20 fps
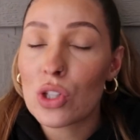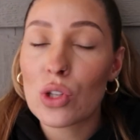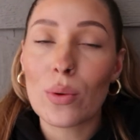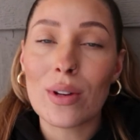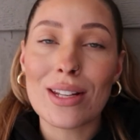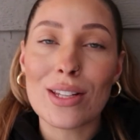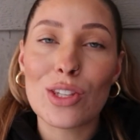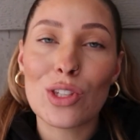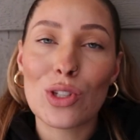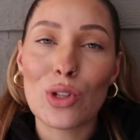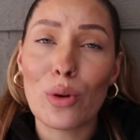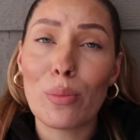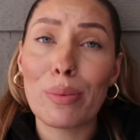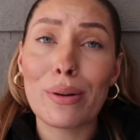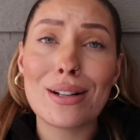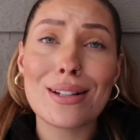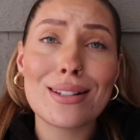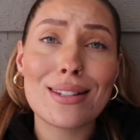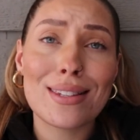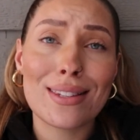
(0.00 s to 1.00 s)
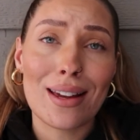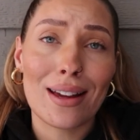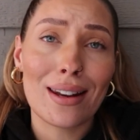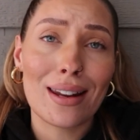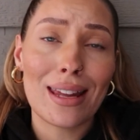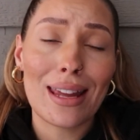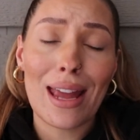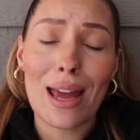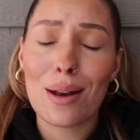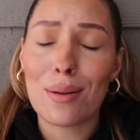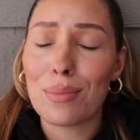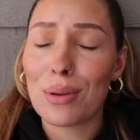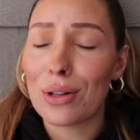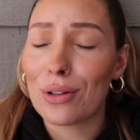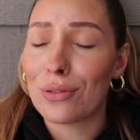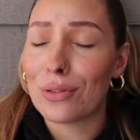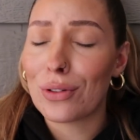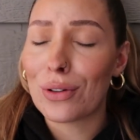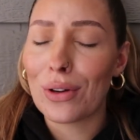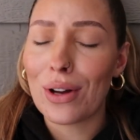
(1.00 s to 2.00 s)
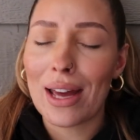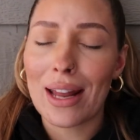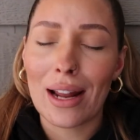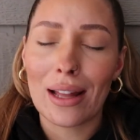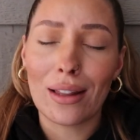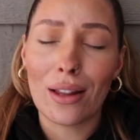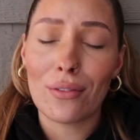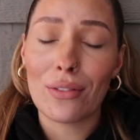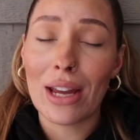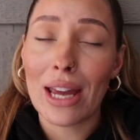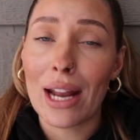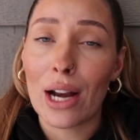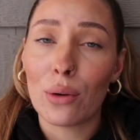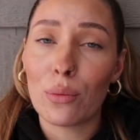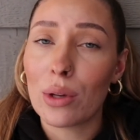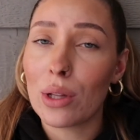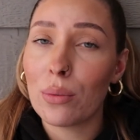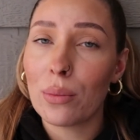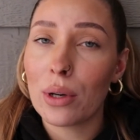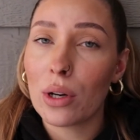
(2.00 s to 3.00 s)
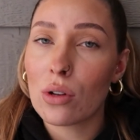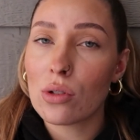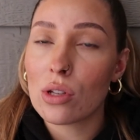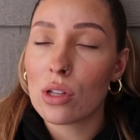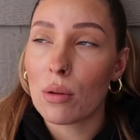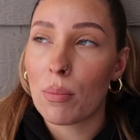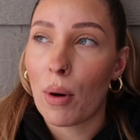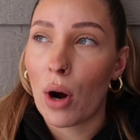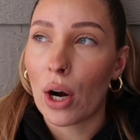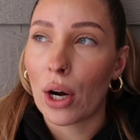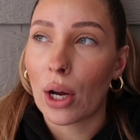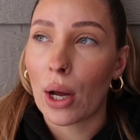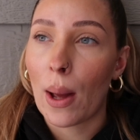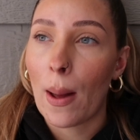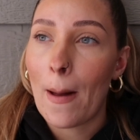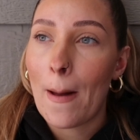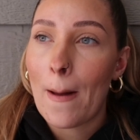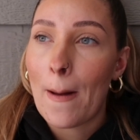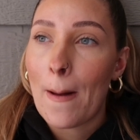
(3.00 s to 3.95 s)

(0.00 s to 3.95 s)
So it is super sunny and beautiful and I love it, and I really want to go to the park.